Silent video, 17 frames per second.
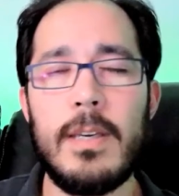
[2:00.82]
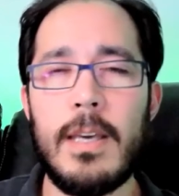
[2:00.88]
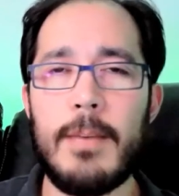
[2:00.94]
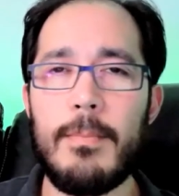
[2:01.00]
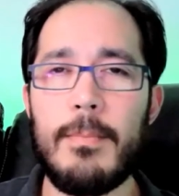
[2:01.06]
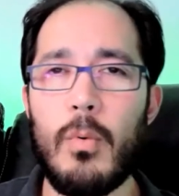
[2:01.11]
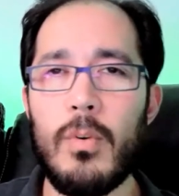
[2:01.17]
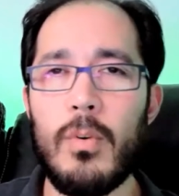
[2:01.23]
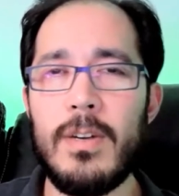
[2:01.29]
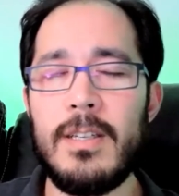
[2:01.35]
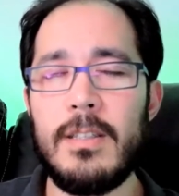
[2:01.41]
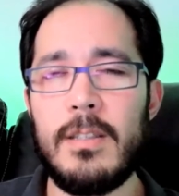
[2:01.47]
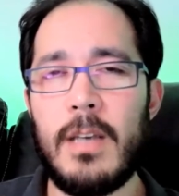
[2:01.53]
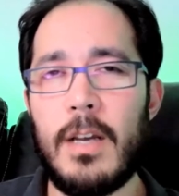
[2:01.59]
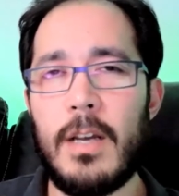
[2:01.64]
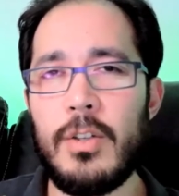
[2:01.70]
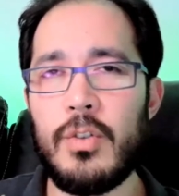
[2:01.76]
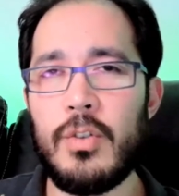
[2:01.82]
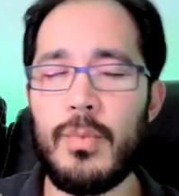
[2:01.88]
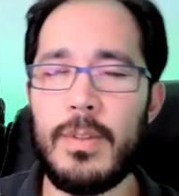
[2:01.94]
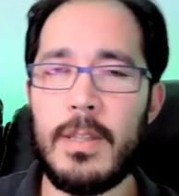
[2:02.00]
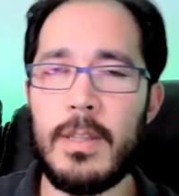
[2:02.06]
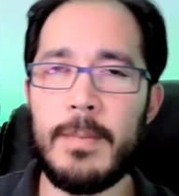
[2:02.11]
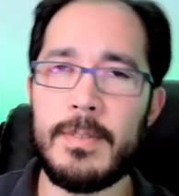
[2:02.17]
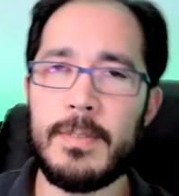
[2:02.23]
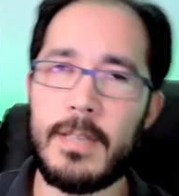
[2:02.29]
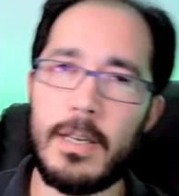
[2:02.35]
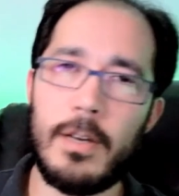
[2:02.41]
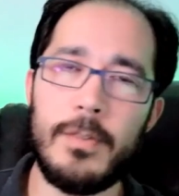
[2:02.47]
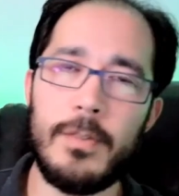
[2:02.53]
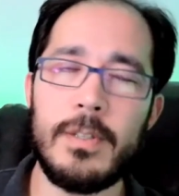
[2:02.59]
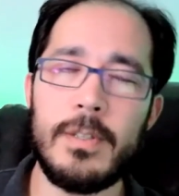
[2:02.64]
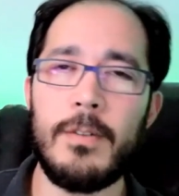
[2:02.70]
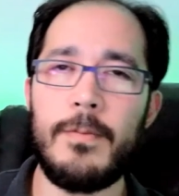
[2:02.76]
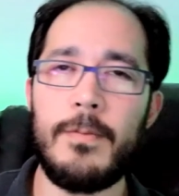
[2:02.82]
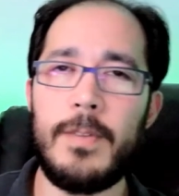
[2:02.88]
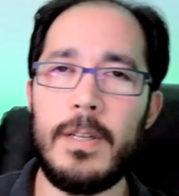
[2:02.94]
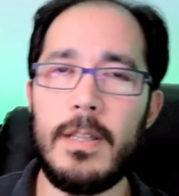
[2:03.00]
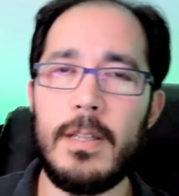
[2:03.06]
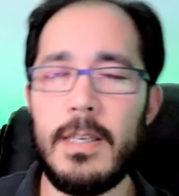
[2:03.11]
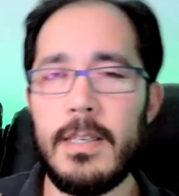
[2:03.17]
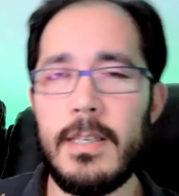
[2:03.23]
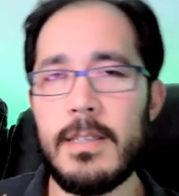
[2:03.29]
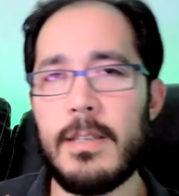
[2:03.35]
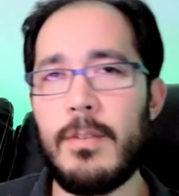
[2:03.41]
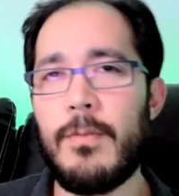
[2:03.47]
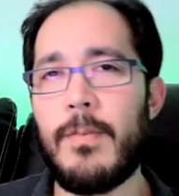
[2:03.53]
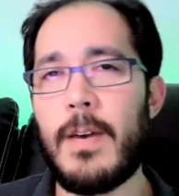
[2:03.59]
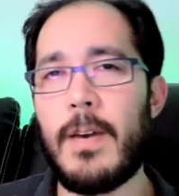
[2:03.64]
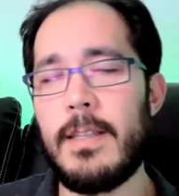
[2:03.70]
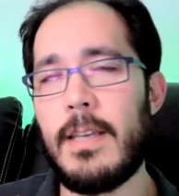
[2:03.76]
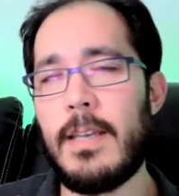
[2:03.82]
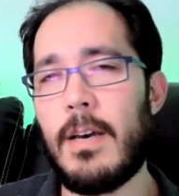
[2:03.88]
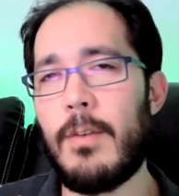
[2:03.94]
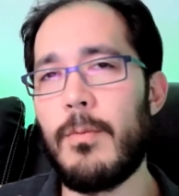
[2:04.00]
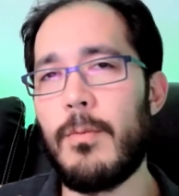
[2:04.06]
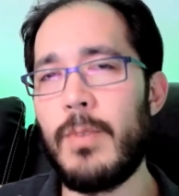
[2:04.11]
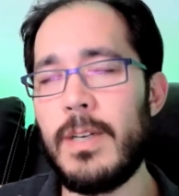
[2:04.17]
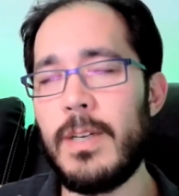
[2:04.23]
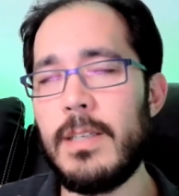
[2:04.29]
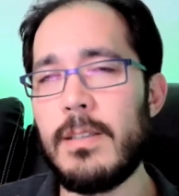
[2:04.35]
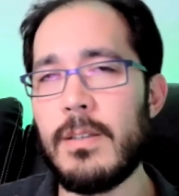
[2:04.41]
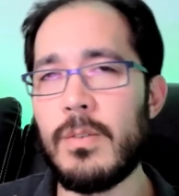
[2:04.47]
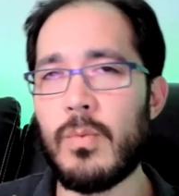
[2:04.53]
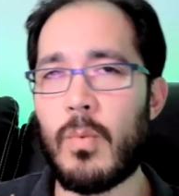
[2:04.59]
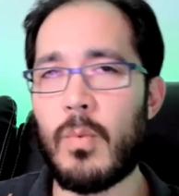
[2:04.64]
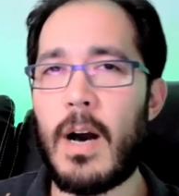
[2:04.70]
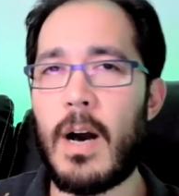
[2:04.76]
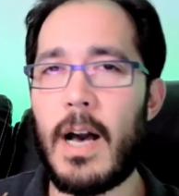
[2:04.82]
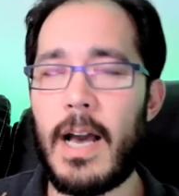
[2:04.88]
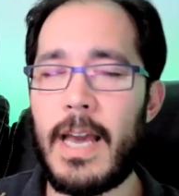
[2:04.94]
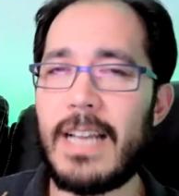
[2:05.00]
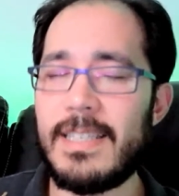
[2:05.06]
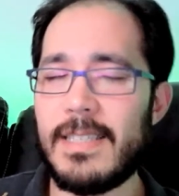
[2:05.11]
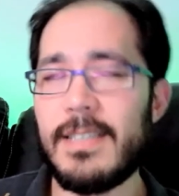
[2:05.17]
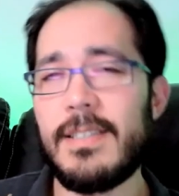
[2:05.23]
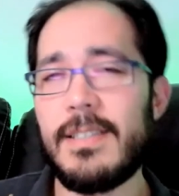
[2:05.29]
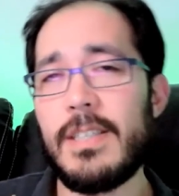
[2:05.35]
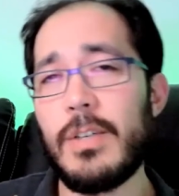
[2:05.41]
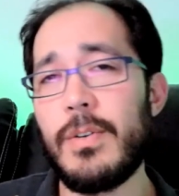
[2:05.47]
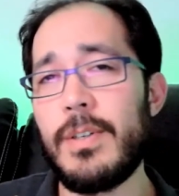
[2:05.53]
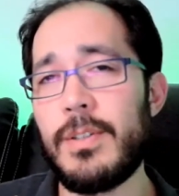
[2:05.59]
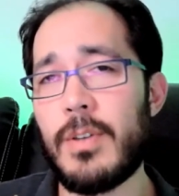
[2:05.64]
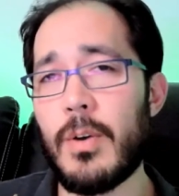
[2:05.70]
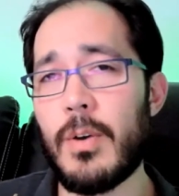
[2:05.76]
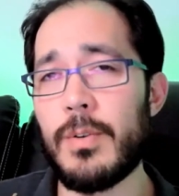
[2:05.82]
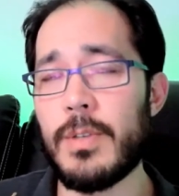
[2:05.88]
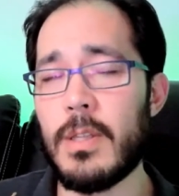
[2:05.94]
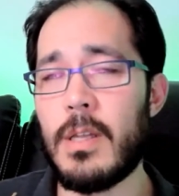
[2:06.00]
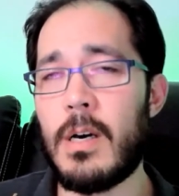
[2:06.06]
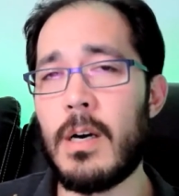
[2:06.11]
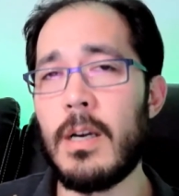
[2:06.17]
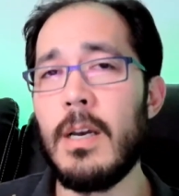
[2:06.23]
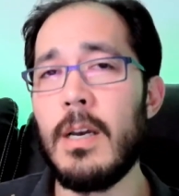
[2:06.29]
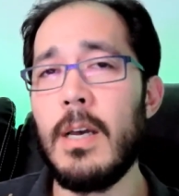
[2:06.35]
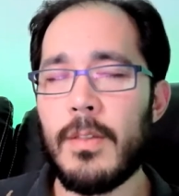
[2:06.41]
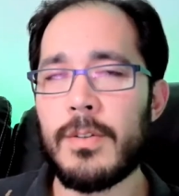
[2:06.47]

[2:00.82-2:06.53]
get more in touch with themselves and their feelings, and you find out reasons why as the series goes along.